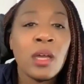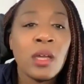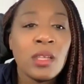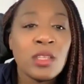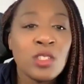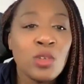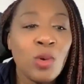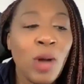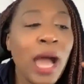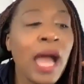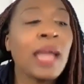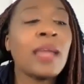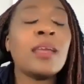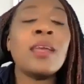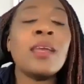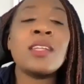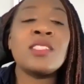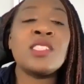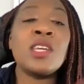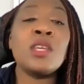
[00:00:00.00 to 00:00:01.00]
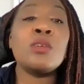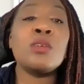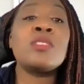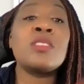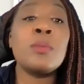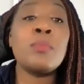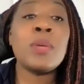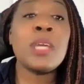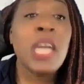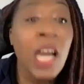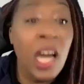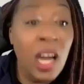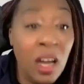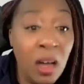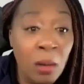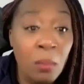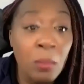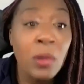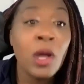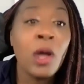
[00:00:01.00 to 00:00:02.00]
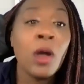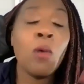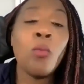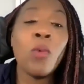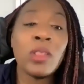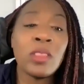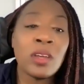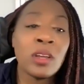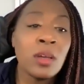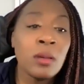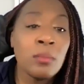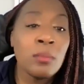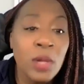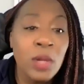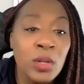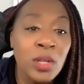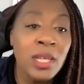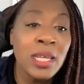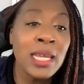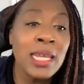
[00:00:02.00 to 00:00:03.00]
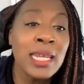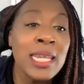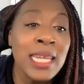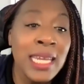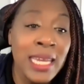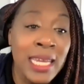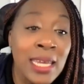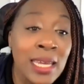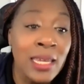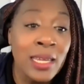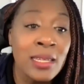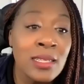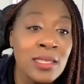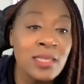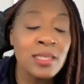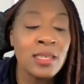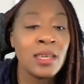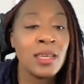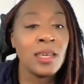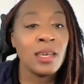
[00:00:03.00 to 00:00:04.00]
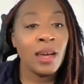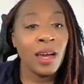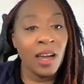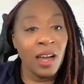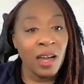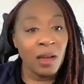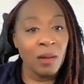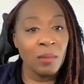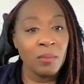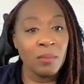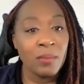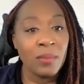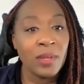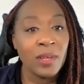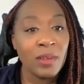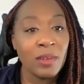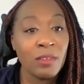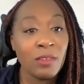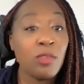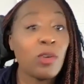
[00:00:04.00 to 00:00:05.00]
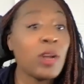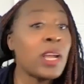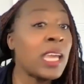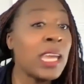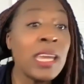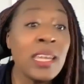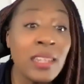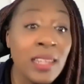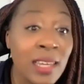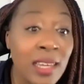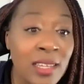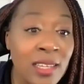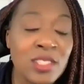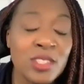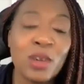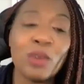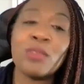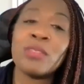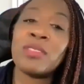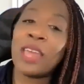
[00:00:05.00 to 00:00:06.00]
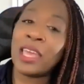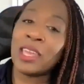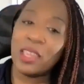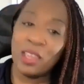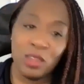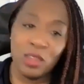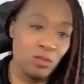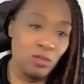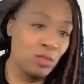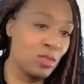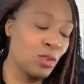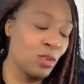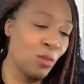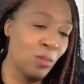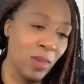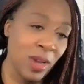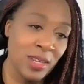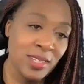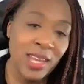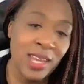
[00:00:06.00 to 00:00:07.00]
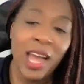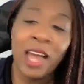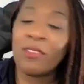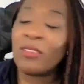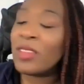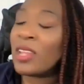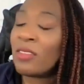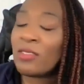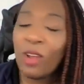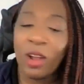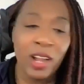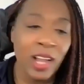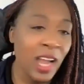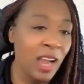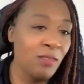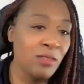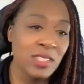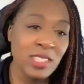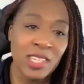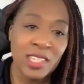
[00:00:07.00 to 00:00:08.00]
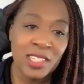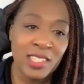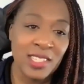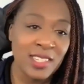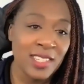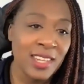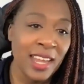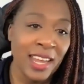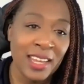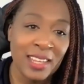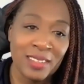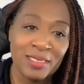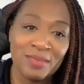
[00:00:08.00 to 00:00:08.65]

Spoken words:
so I can continue to become what the community needs for healing. So thank you so much. I've loved our conversation tonight.